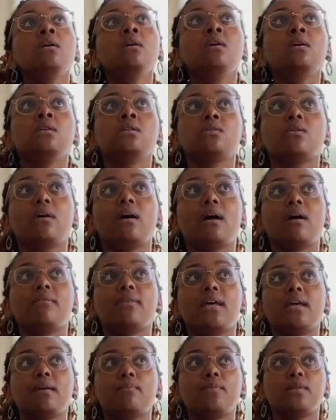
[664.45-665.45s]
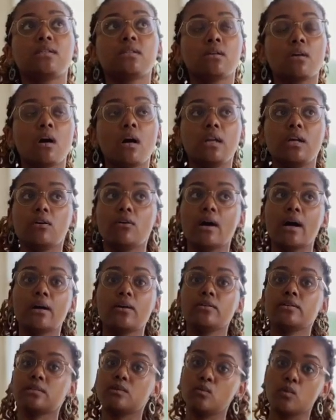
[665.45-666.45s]
So I have like biscotti
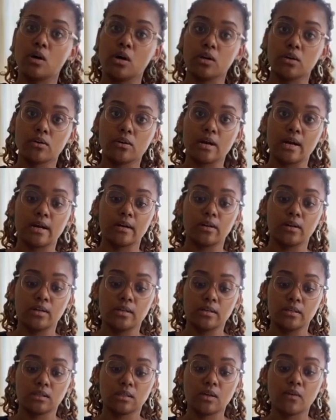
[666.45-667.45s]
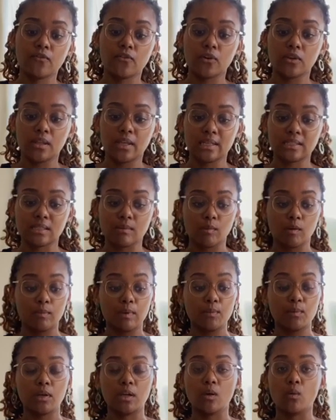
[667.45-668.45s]
crackers and water crackers. For this, I'm gonna be
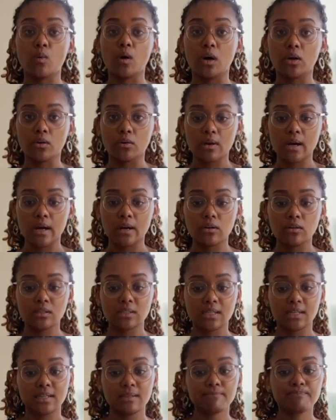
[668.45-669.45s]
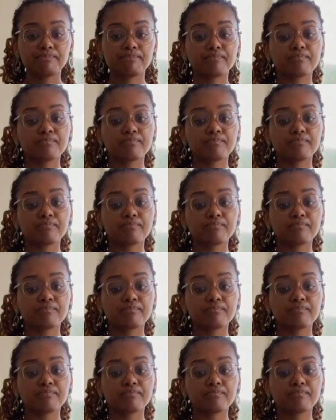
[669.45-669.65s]
putting water crackers in.